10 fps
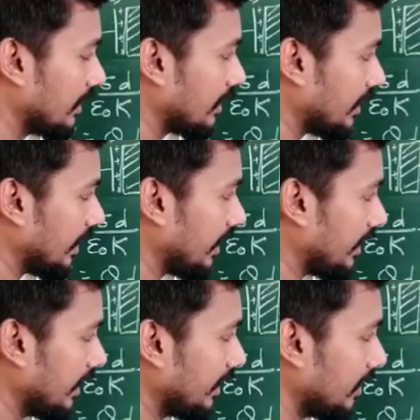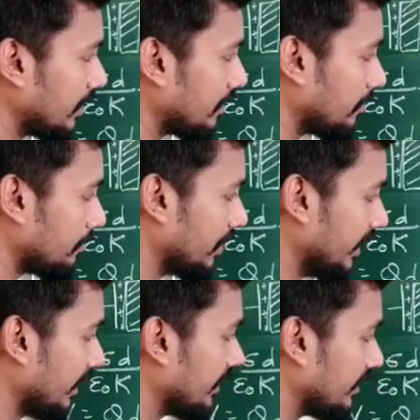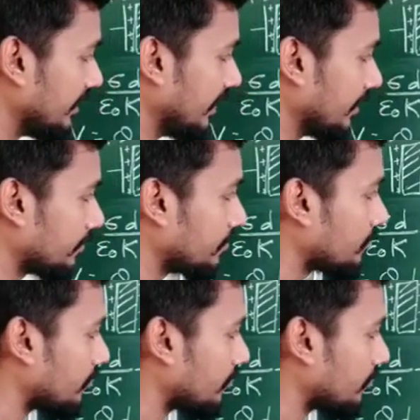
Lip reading: Ka by D.